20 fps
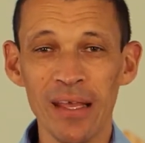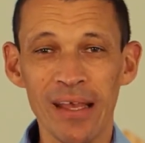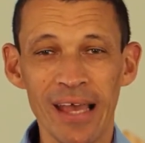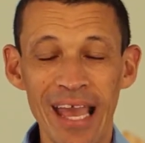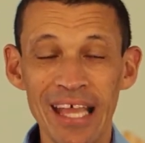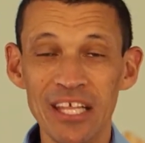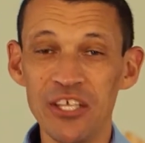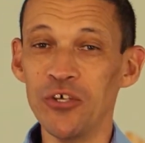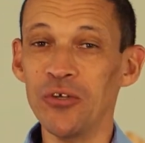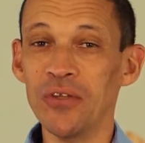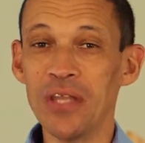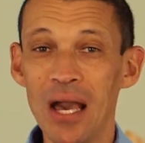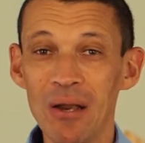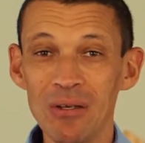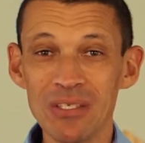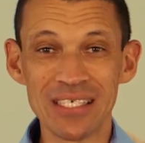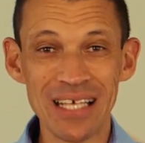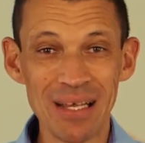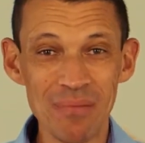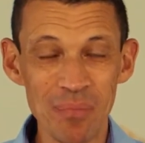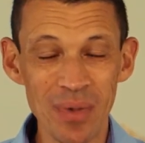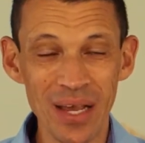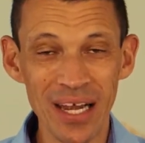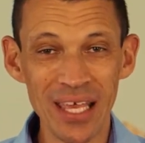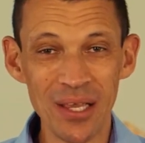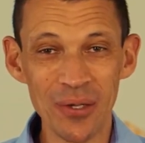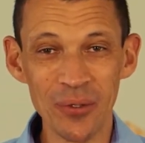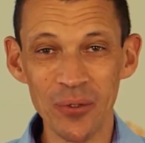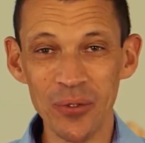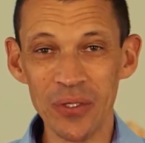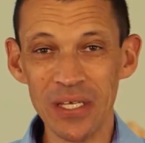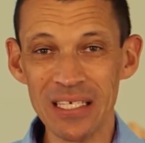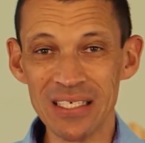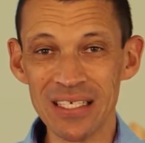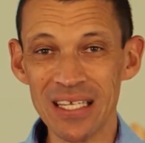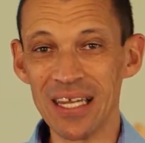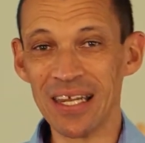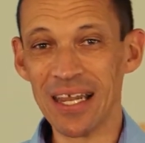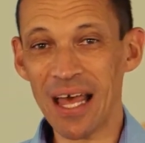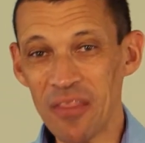and you know somebody who
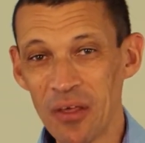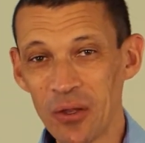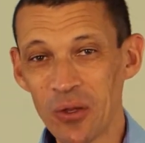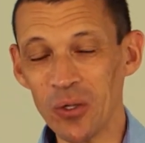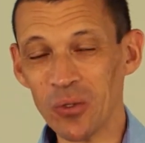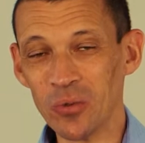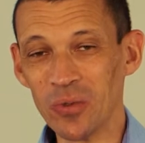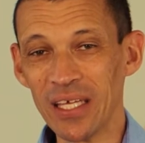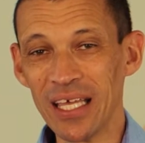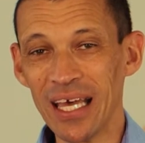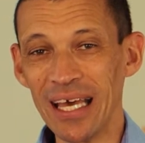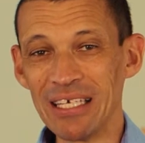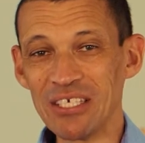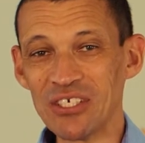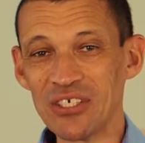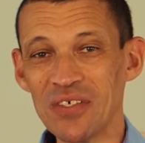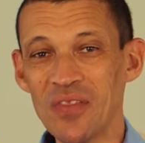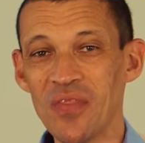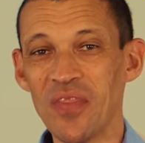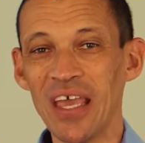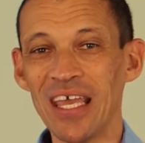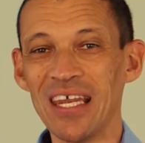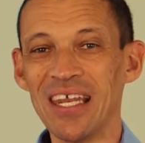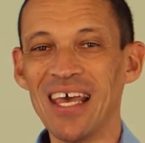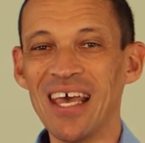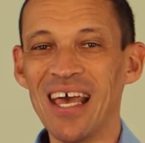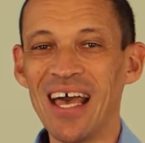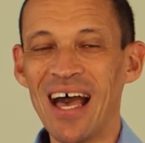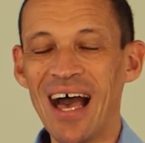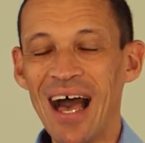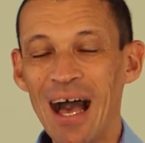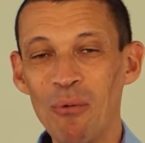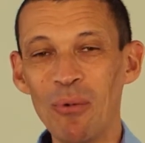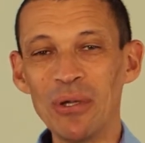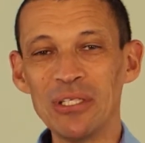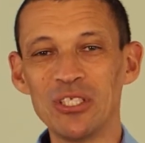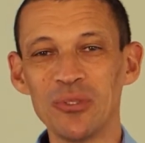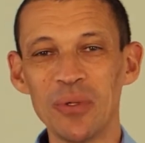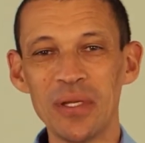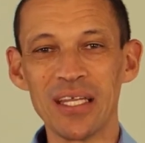is in another congregation, then I
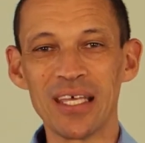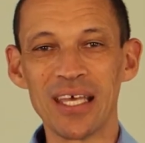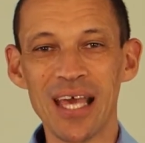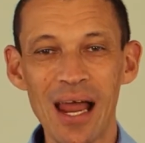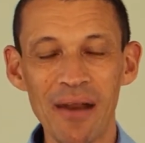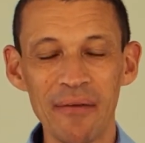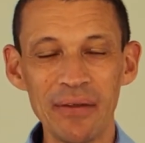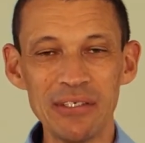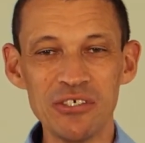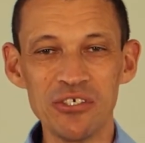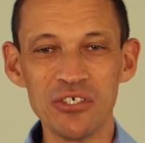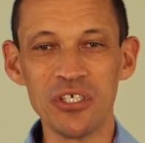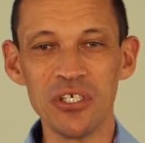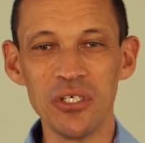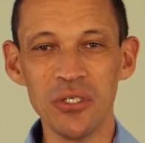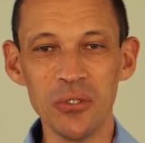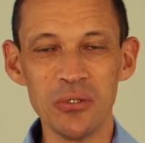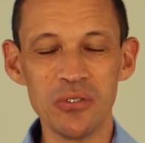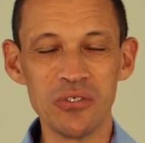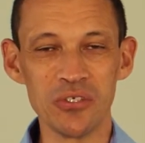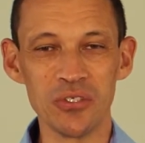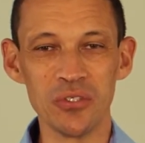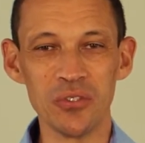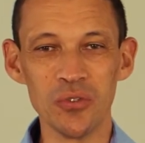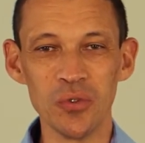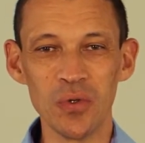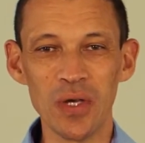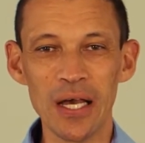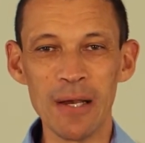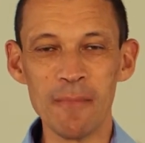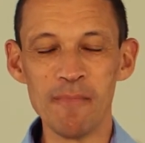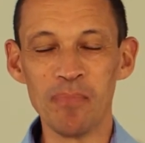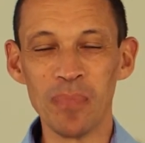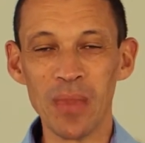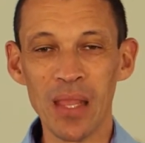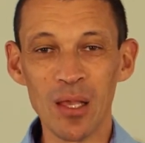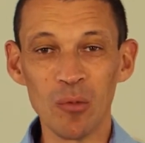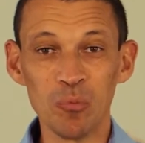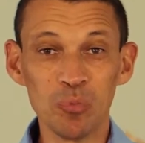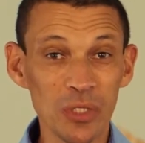want to encourage you to
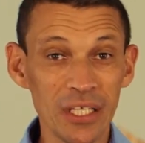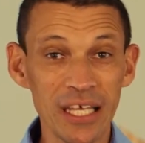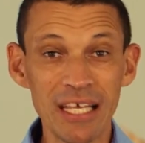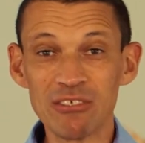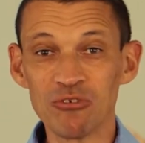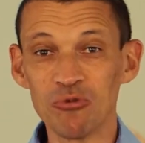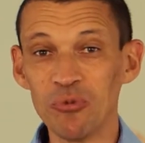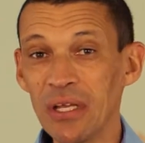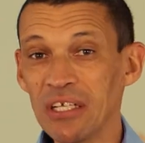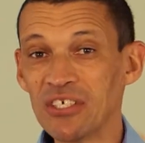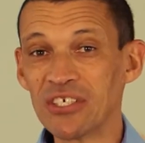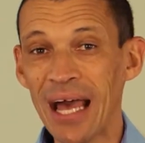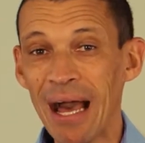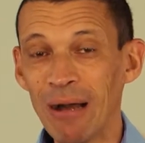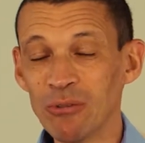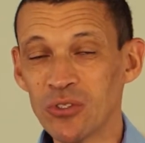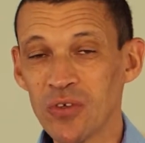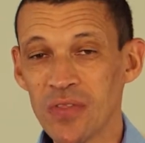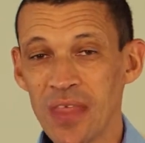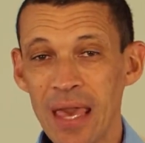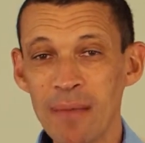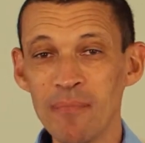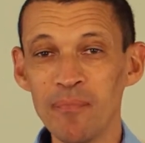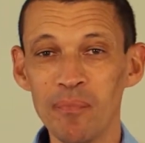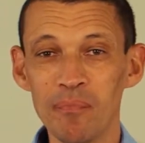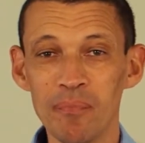please reach out to them,